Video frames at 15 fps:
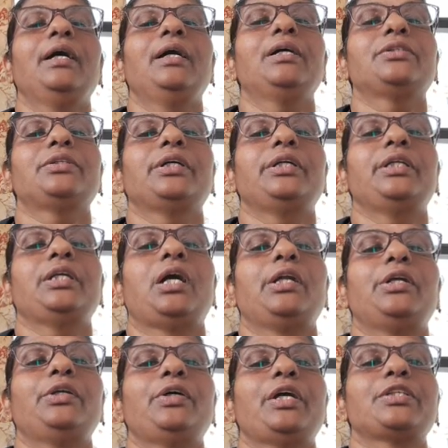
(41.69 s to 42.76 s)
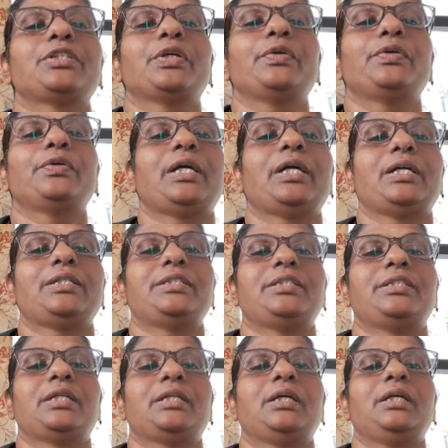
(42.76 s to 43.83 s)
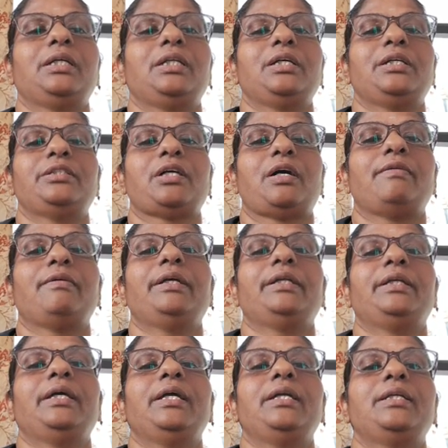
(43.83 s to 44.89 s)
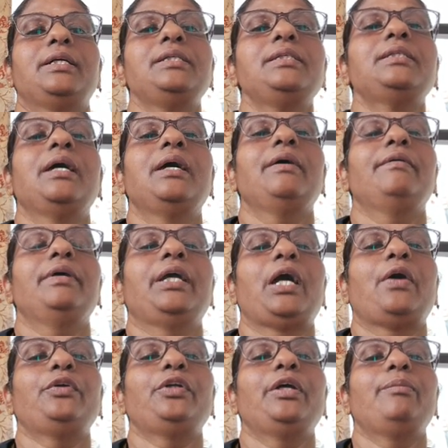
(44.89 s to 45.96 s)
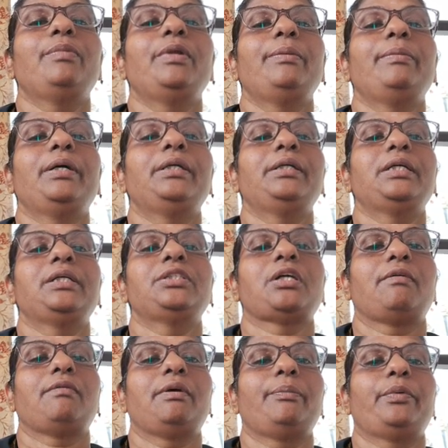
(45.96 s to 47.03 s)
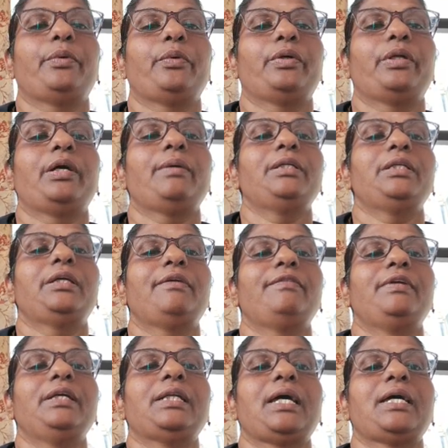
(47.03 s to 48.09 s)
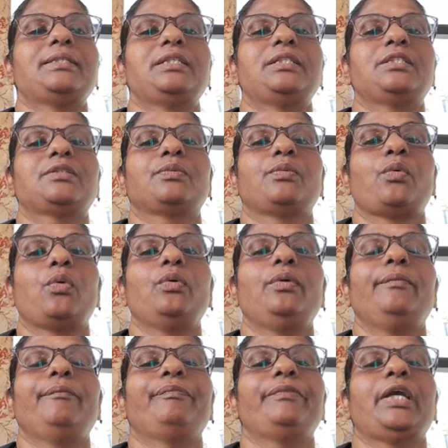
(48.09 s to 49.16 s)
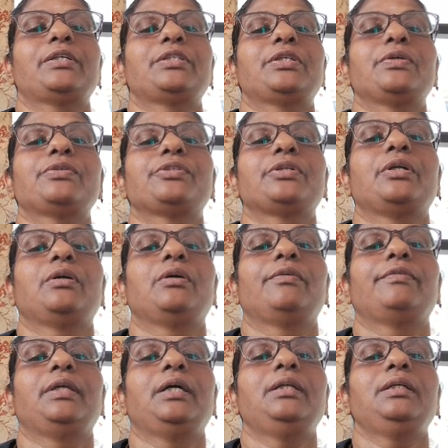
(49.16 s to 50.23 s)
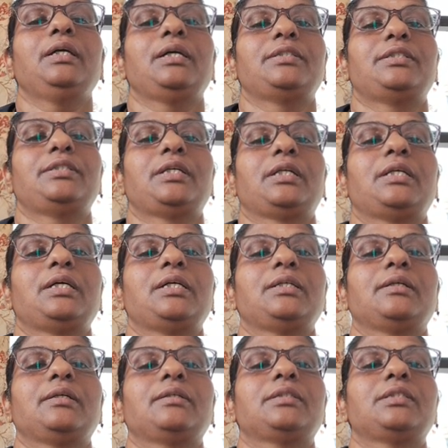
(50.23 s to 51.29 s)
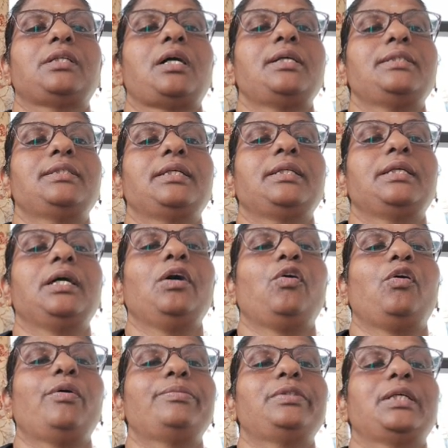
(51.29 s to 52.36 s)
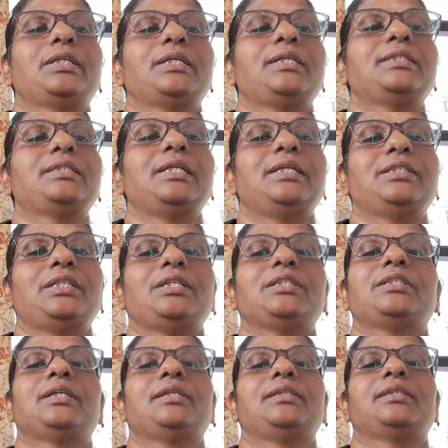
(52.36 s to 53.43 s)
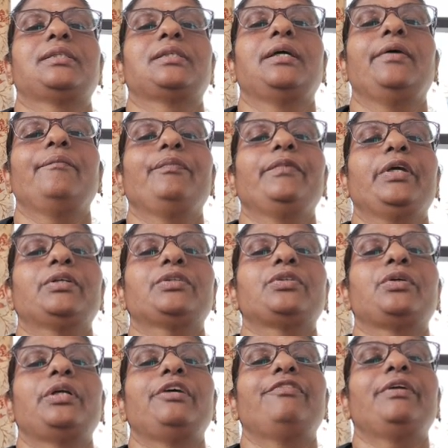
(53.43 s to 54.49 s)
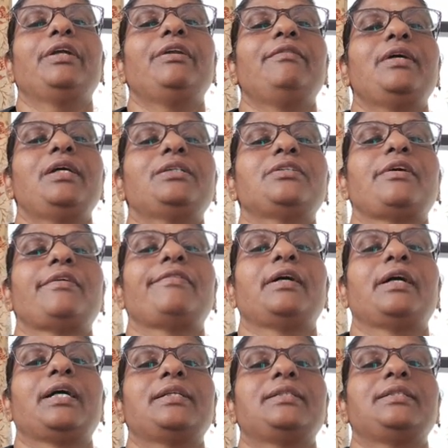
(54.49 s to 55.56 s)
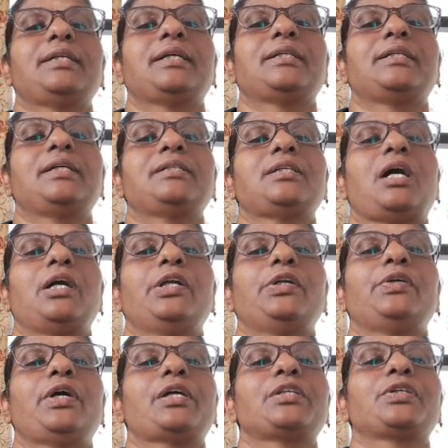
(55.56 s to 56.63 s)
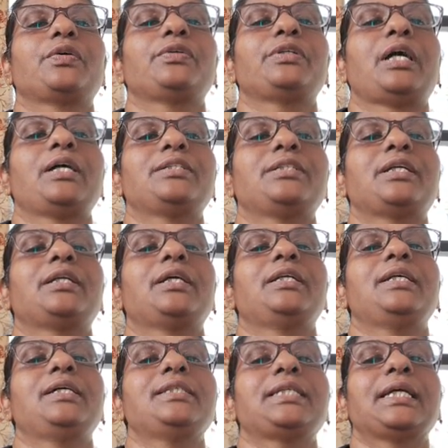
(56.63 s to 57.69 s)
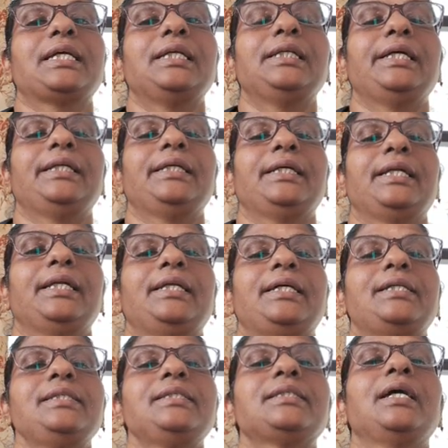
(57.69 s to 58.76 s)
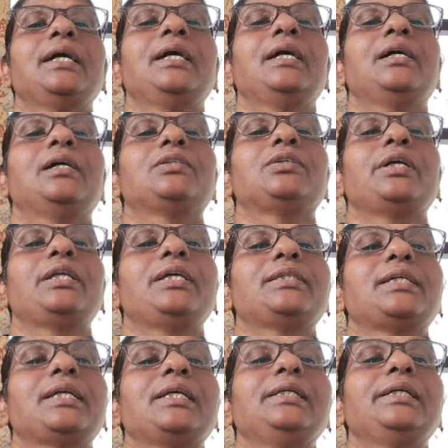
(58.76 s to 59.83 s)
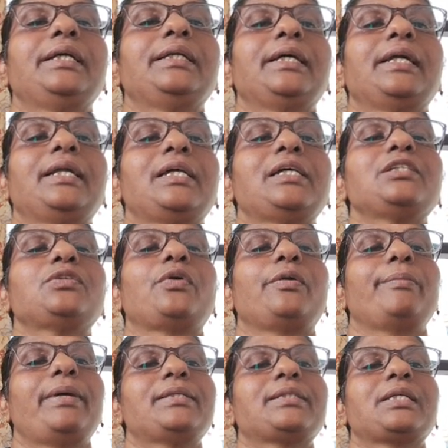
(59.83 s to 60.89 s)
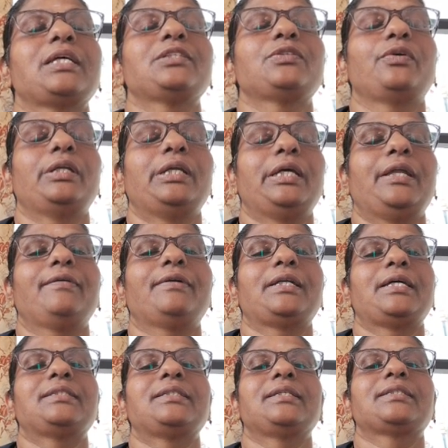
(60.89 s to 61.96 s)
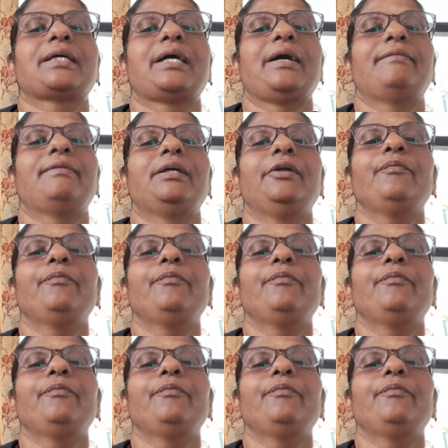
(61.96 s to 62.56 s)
So in order to execute the constructor in a Java inheritance, we have to implement a Java program. In every class its own execution of that constructor starts in a object initializations. So different ways of a constructors order to execute the constructor in a single inheritance. So in a single inheritance, one base class, one derived class is having.